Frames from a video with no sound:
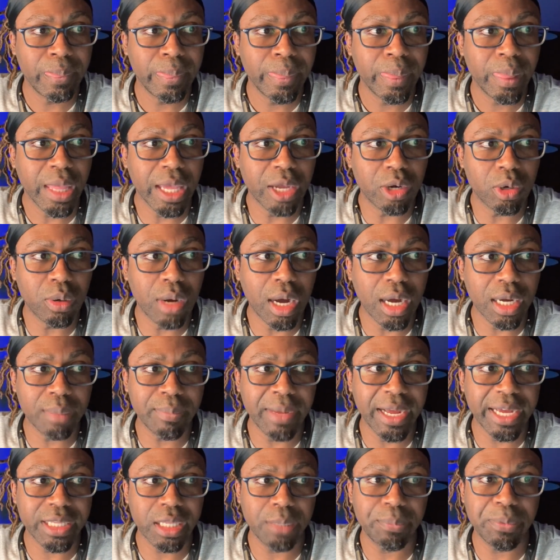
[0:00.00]
It'll
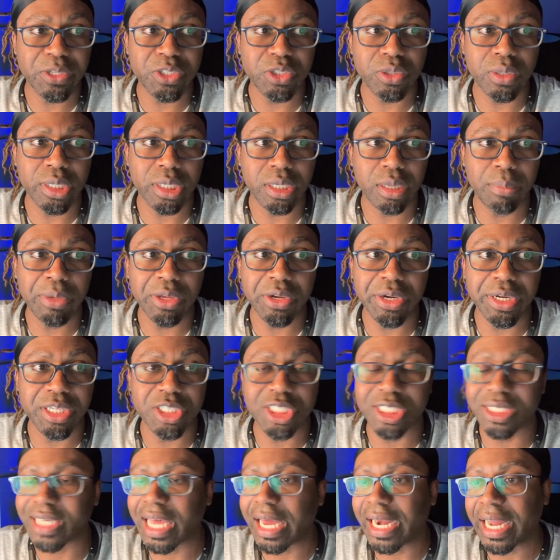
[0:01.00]
automatically put you in the community. You
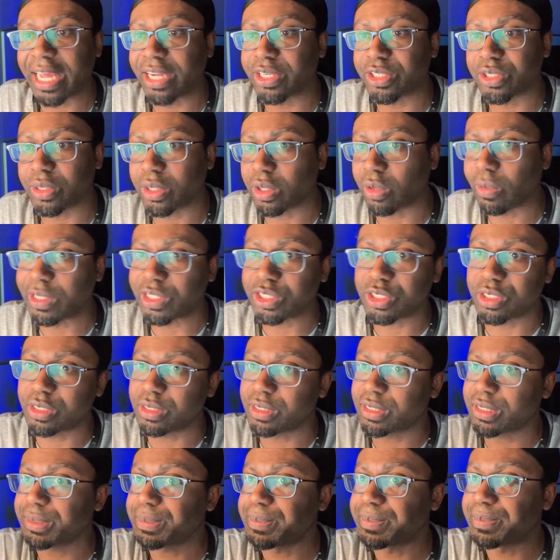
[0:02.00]
just got to answer the
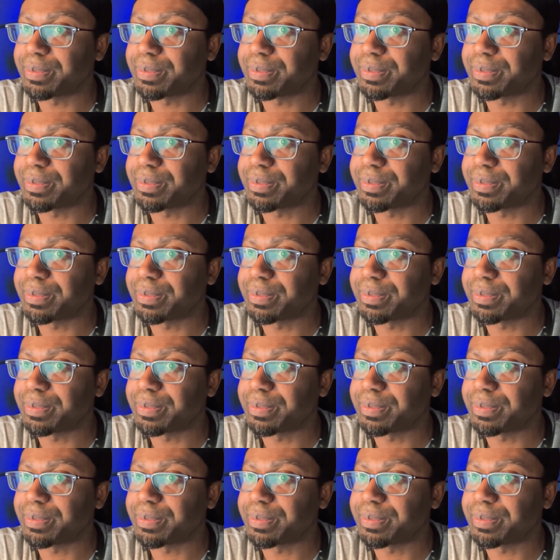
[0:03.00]
questions.